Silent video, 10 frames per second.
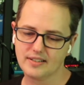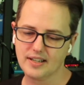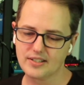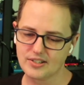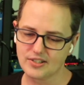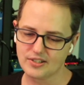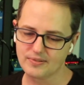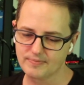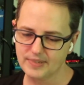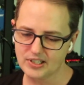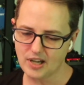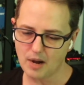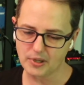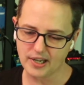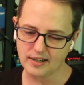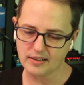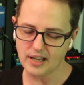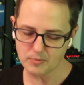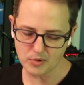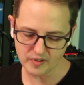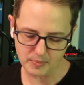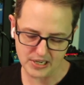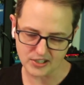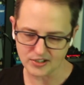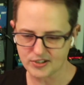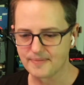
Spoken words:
it's complicated. A lot of moving pieces.